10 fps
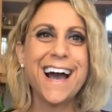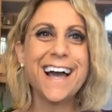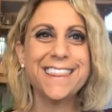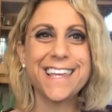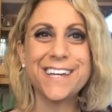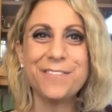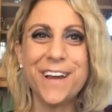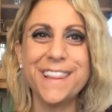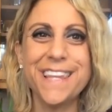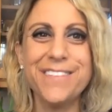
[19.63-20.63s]
I think if
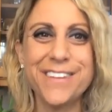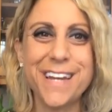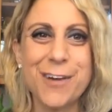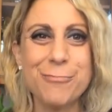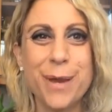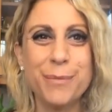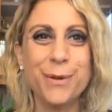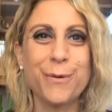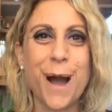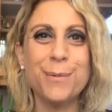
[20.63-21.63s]
I leave it up,
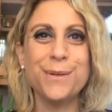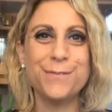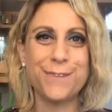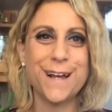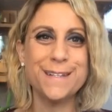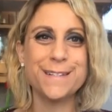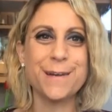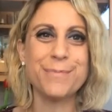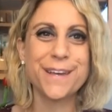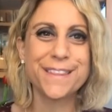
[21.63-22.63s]
maybe Rob will find
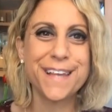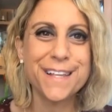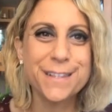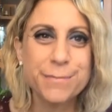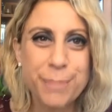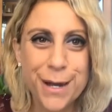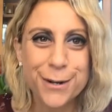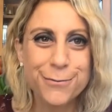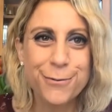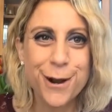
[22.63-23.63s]
something that's
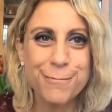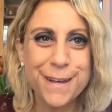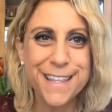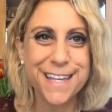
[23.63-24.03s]
better for me,